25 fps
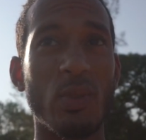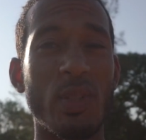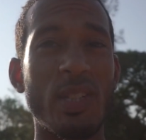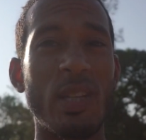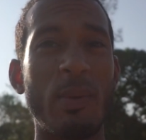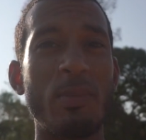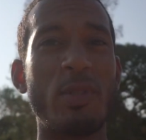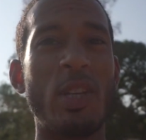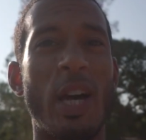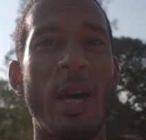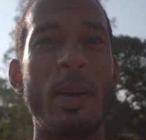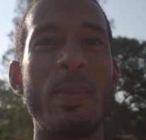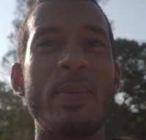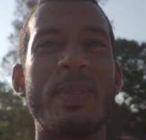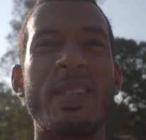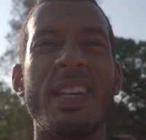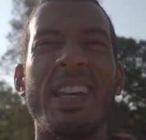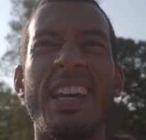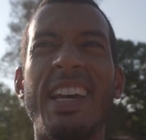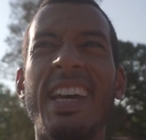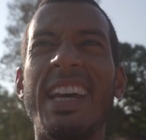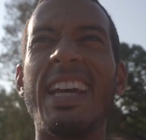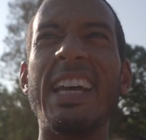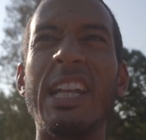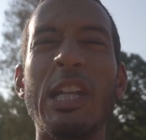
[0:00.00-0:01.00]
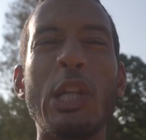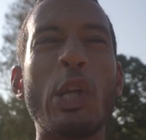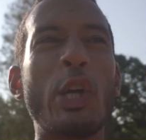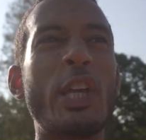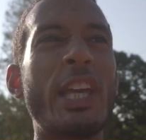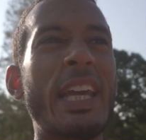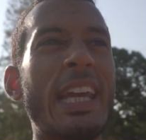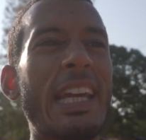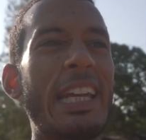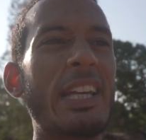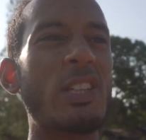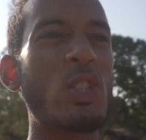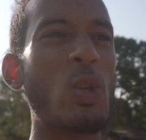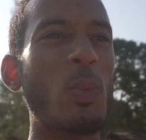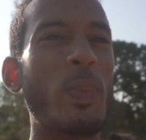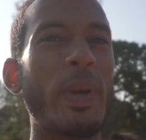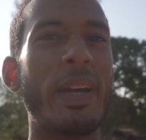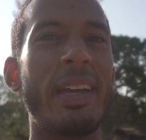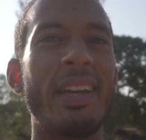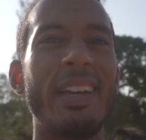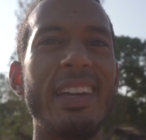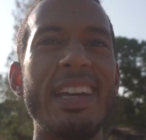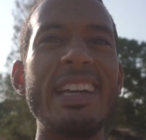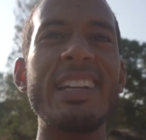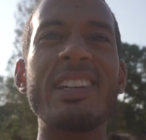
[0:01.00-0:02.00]
or sometimes looking a little
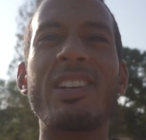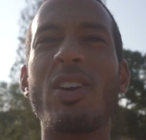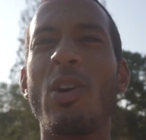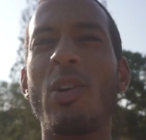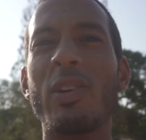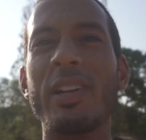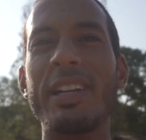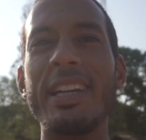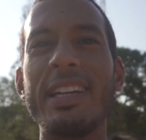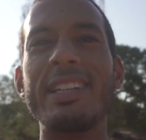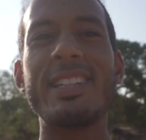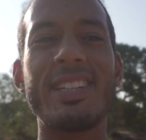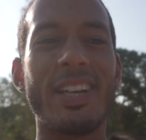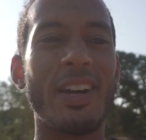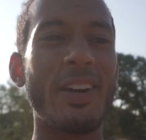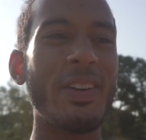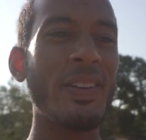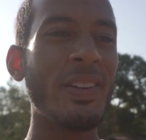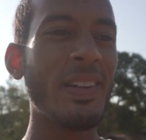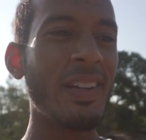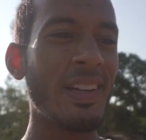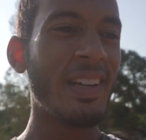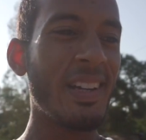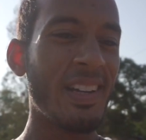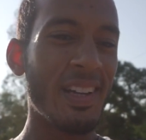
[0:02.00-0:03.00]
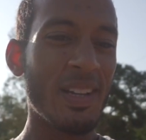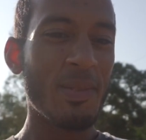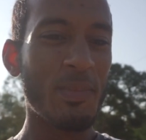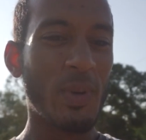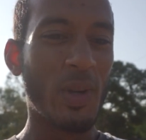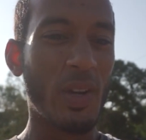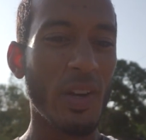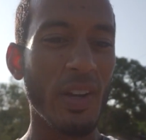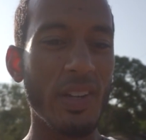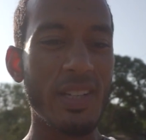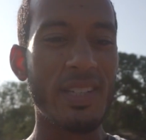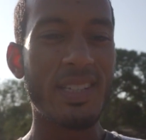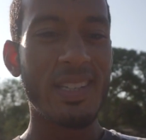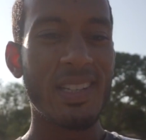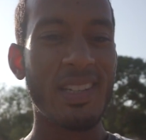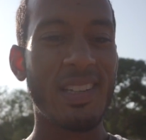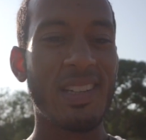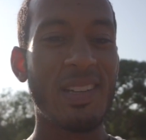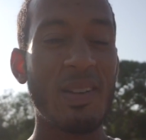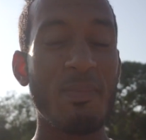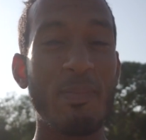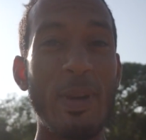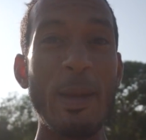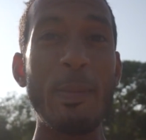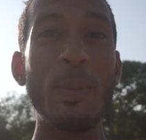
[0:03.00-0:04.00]
bit incognito, because
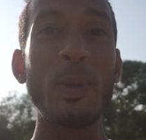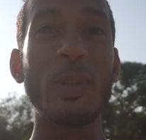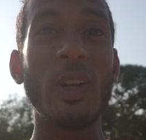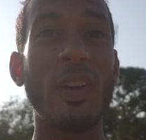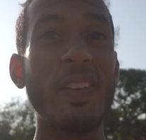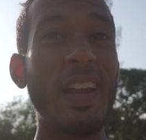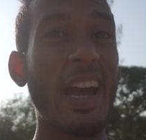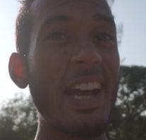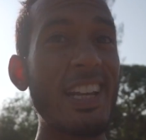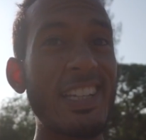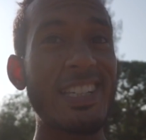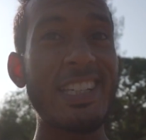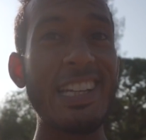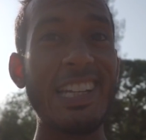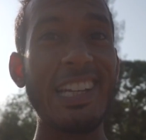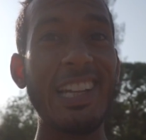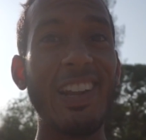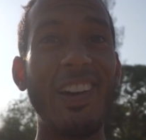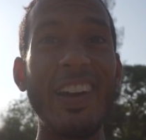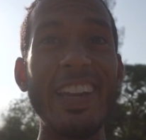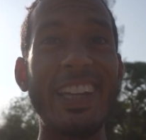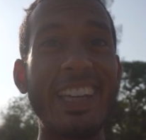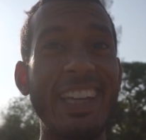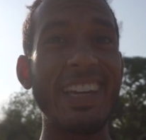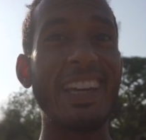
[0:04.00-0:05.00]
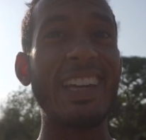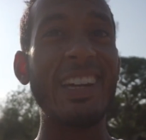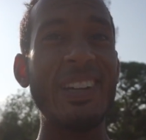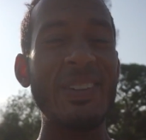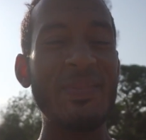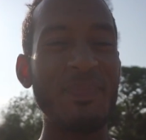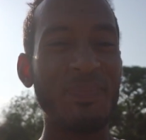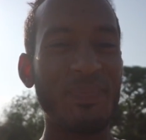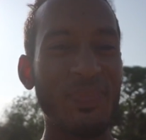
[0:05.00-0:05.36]
people don't actually like it.